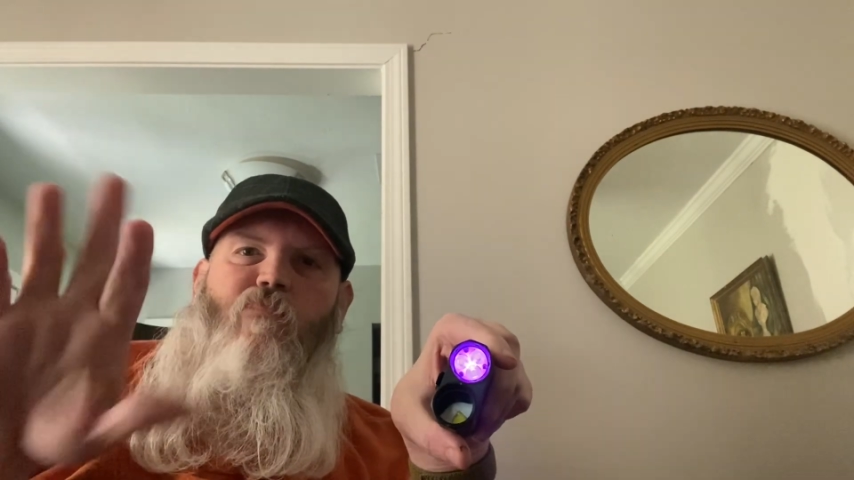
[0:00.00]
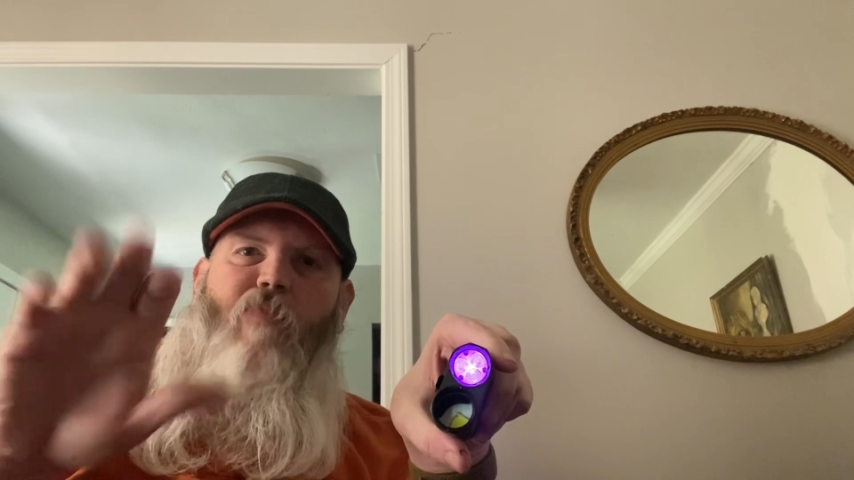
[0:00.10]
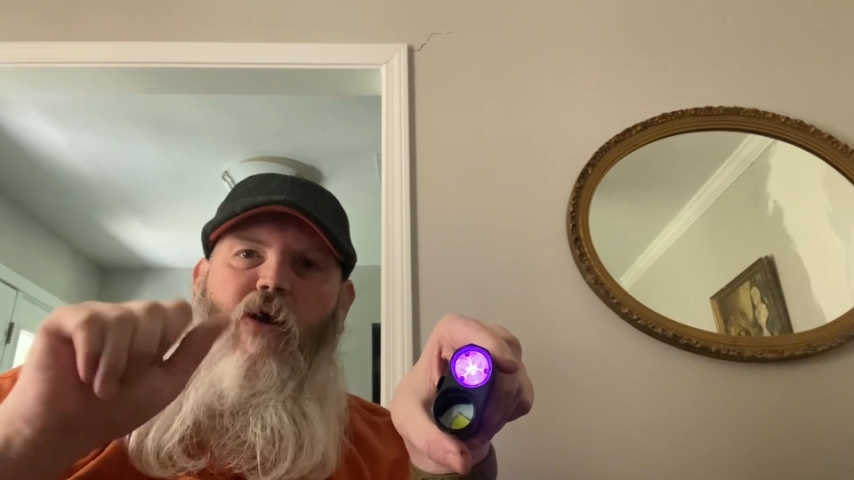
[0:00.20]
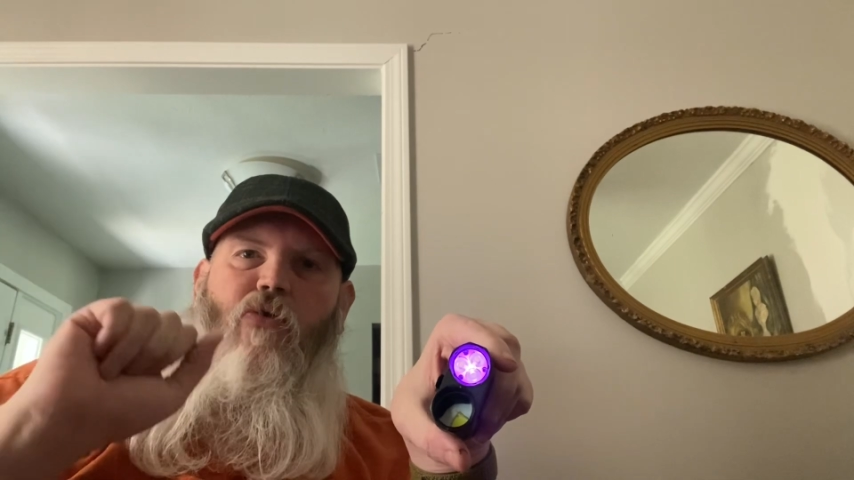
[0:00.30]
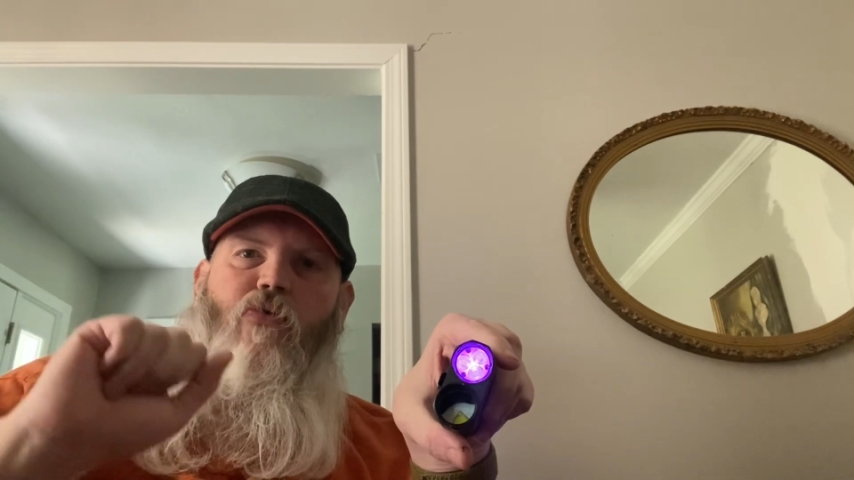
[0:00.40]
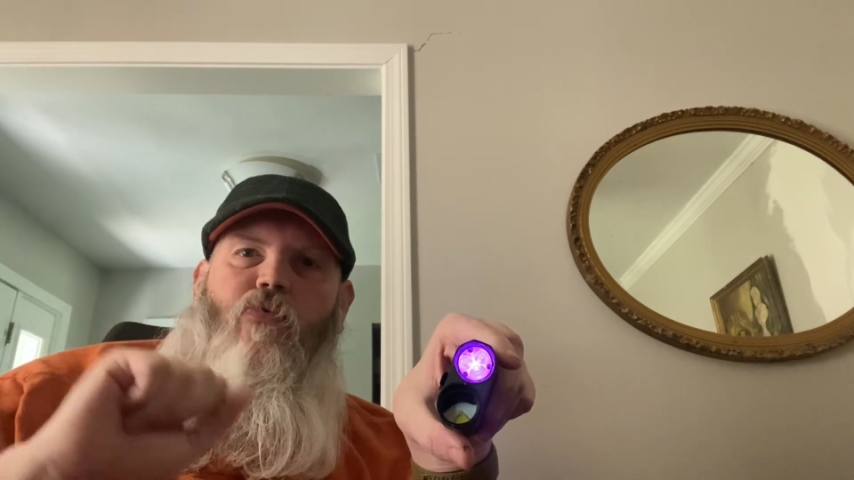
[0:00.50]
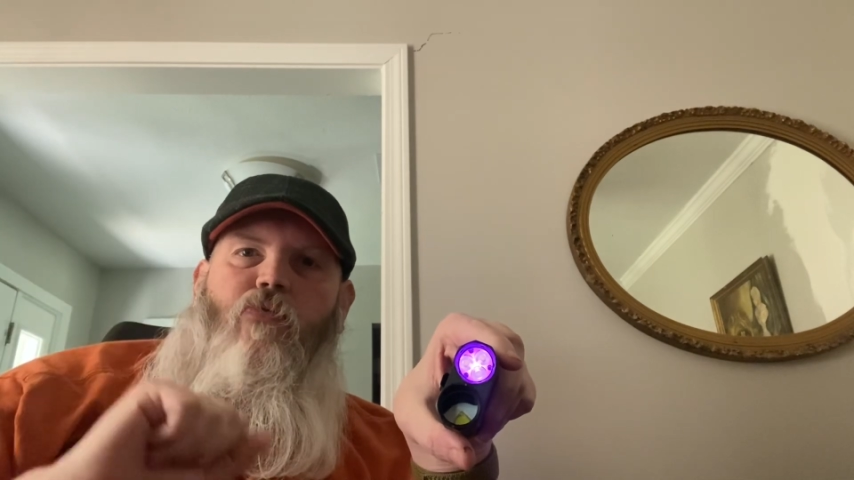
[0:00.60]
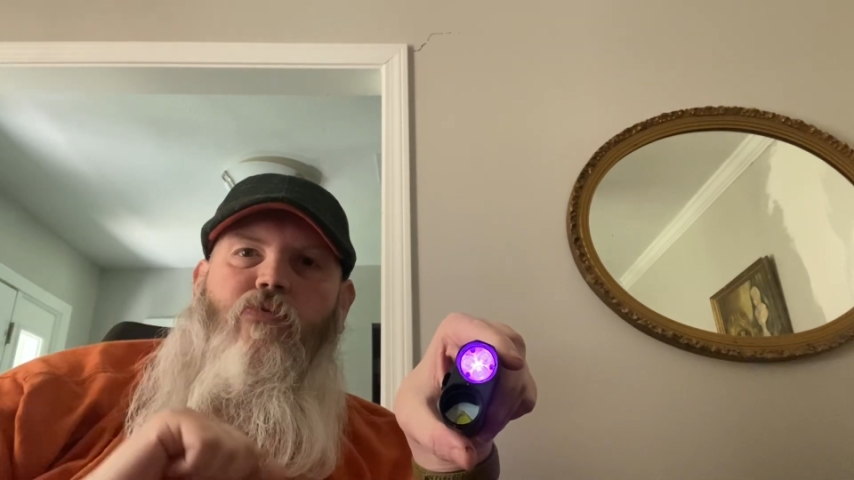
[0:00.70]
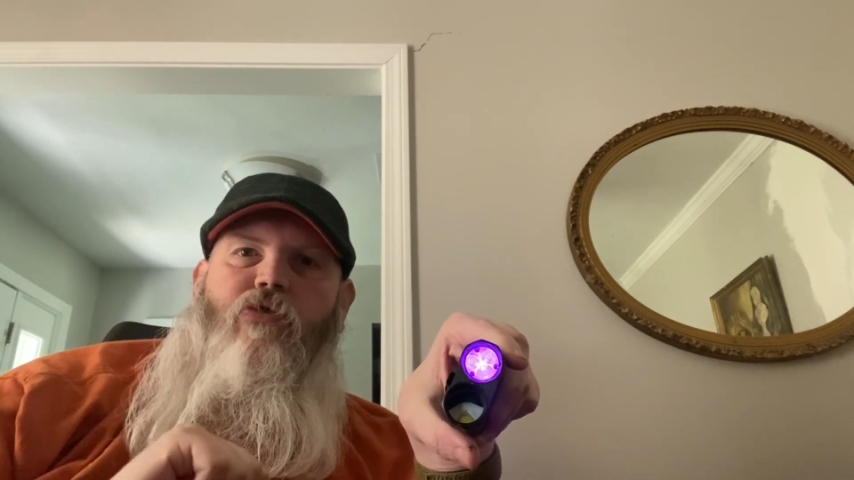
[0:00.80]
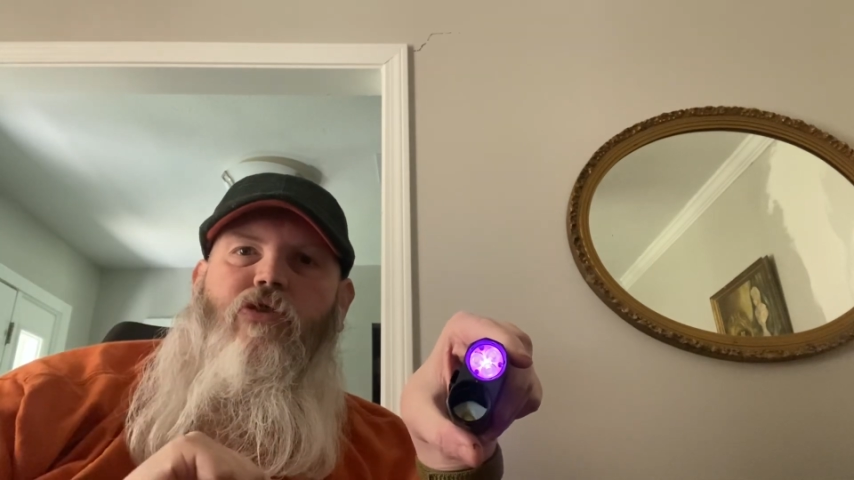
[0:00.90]

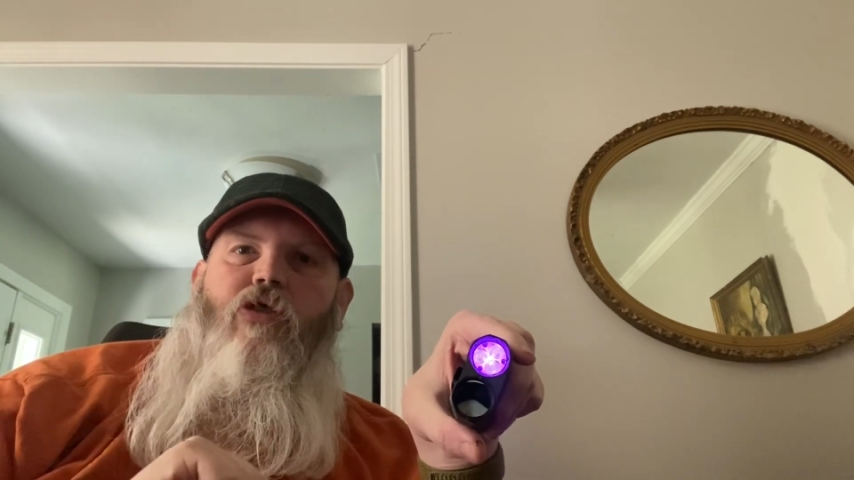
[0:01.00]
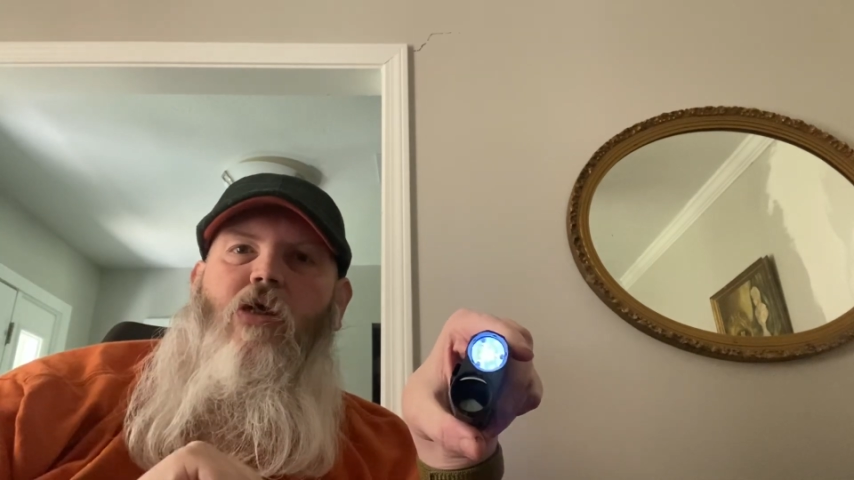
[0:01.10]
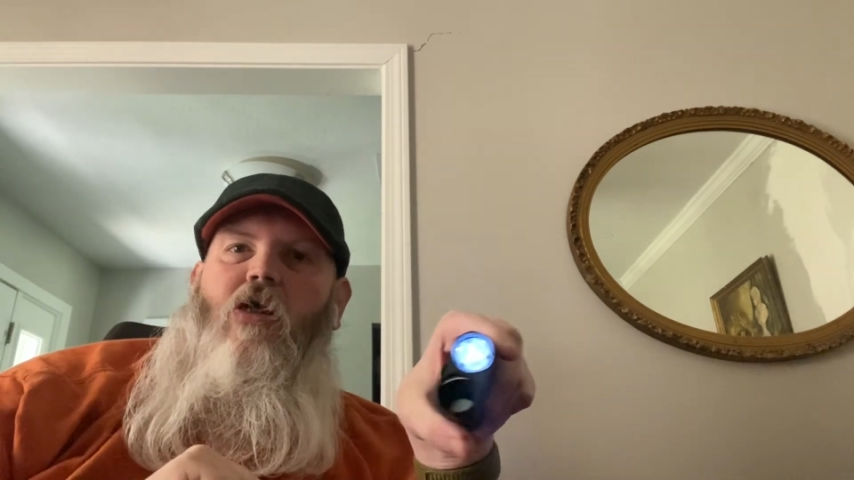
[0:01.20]
modes.